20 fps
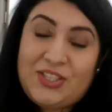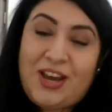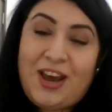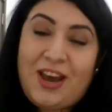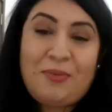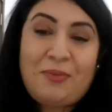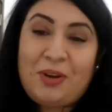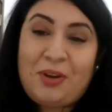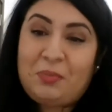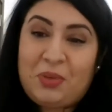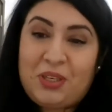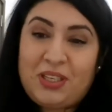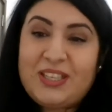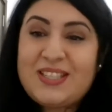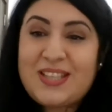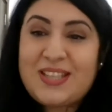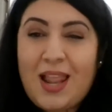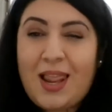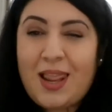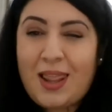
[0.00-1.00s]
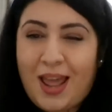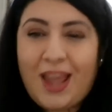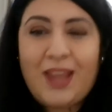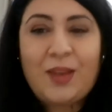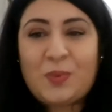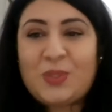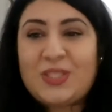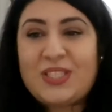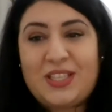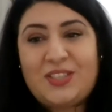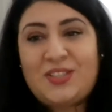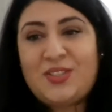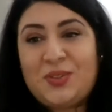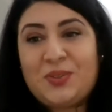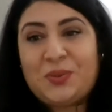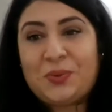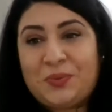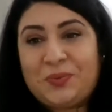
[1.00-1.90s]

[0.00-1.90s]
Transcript: tiring because I like what I do.